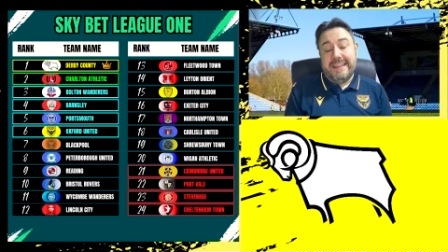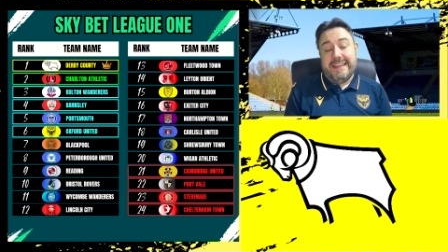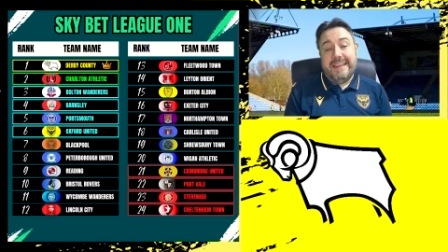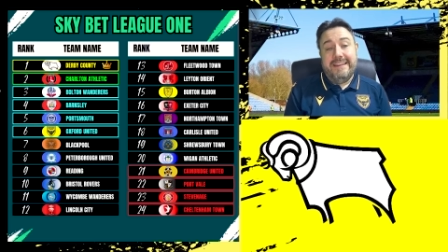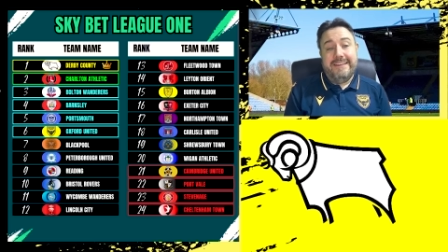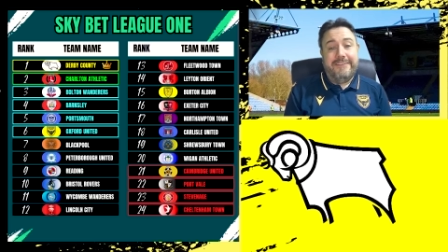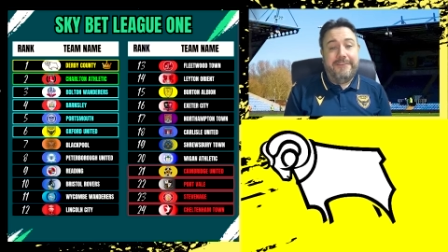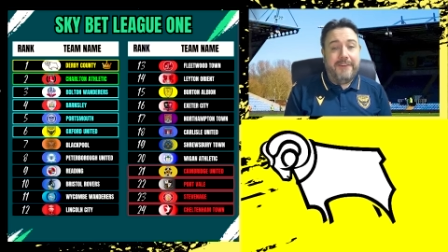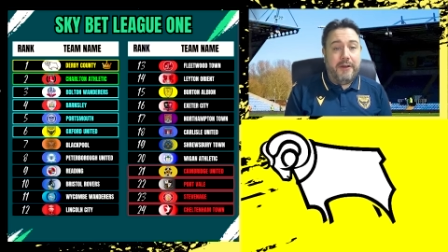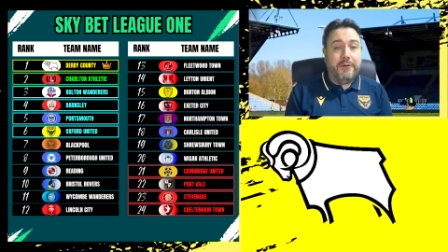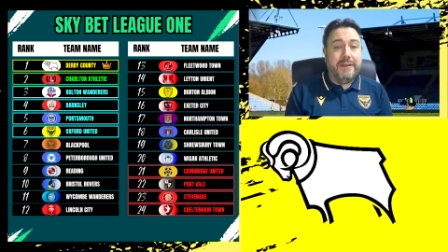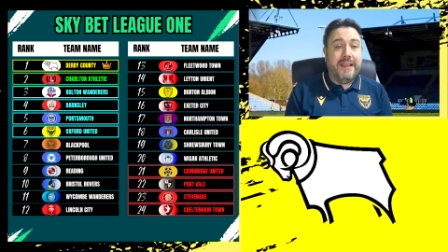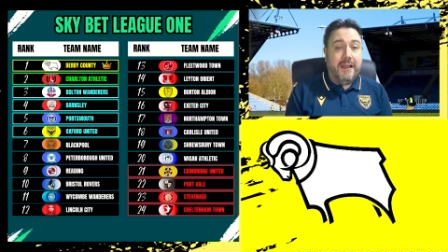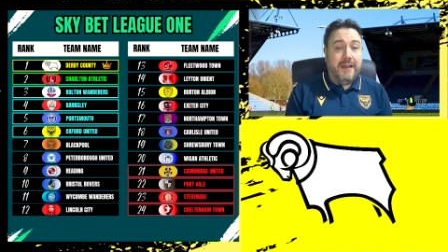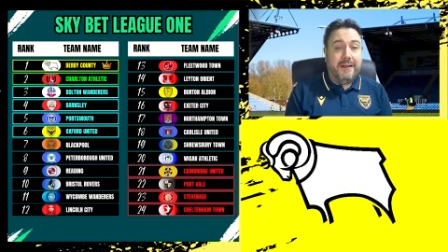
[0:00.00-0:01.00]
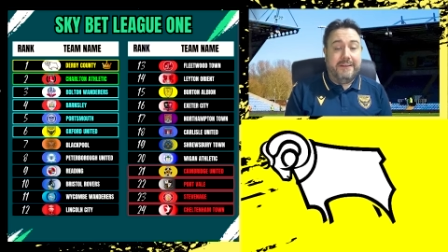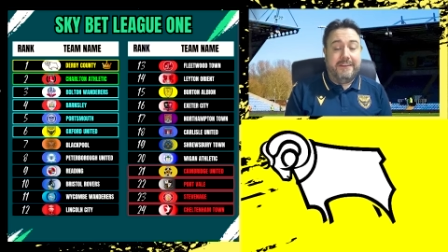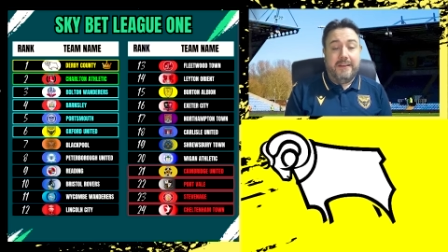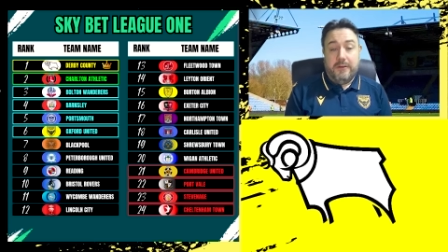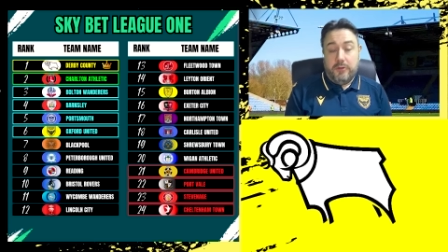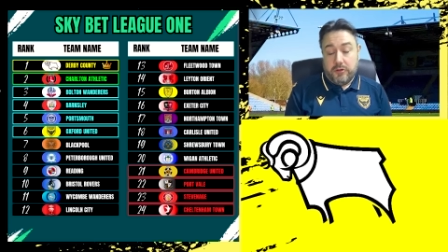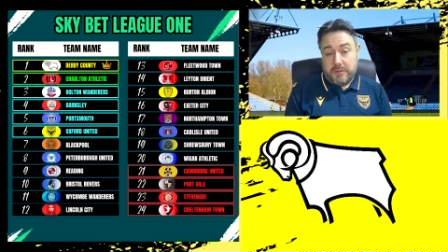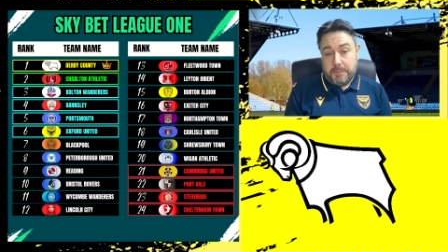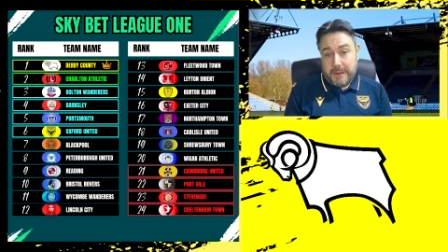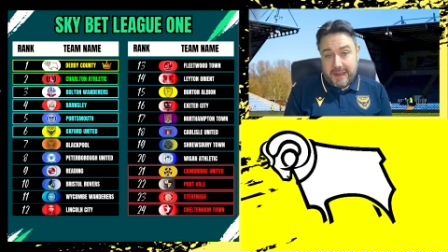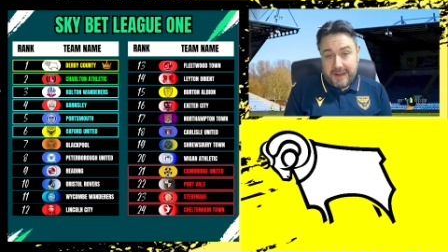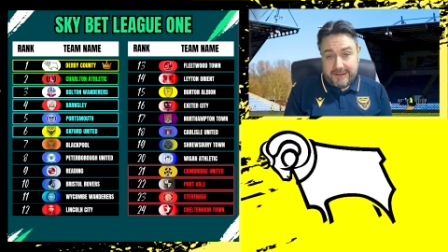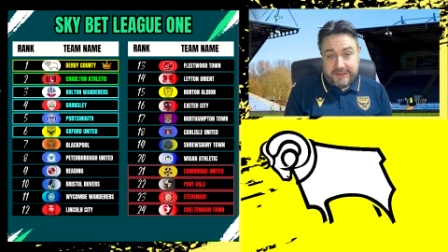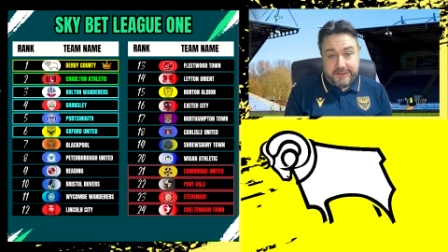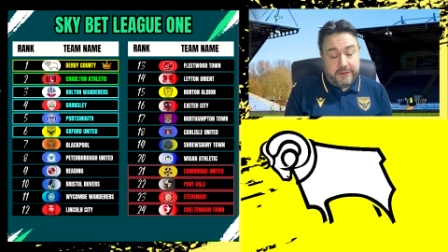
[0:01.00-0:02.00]
It is very hard to look
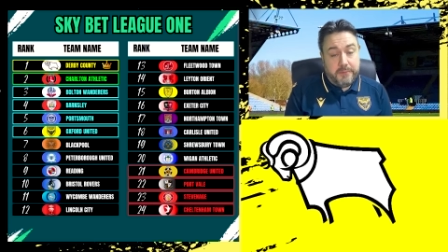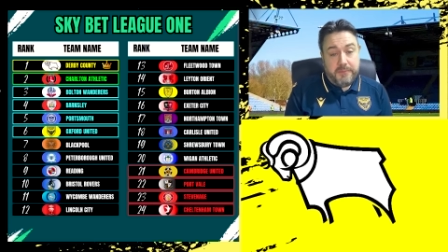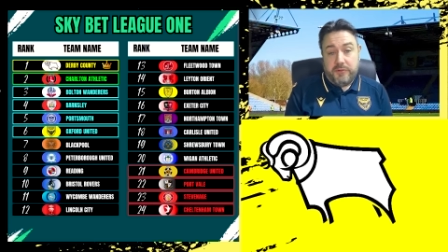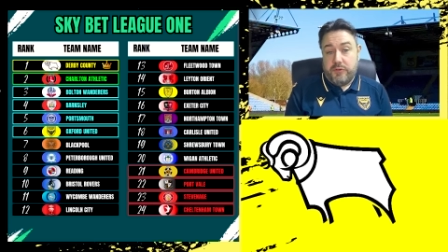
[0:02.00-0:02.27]
past them.